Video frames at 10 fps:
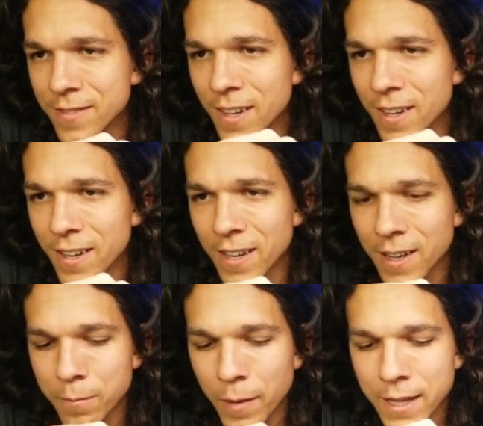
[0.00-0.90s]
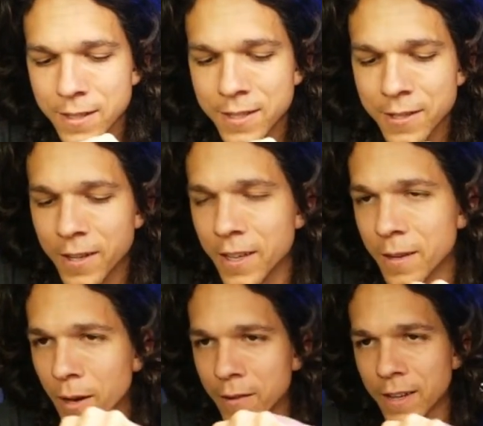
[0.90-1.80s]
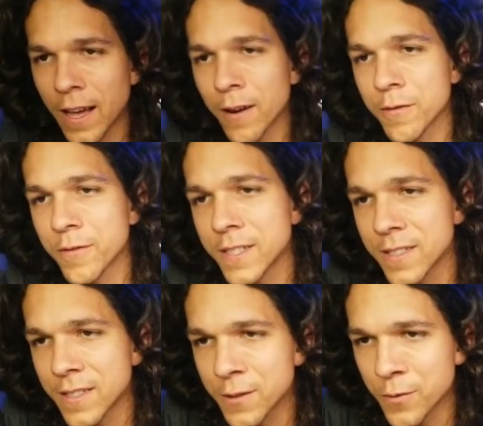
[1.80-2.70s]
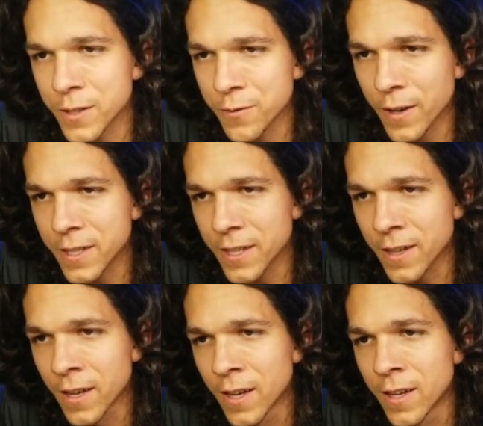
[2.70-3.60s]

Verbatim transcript: Uh, Max is talking about how Vazen is resurrecting.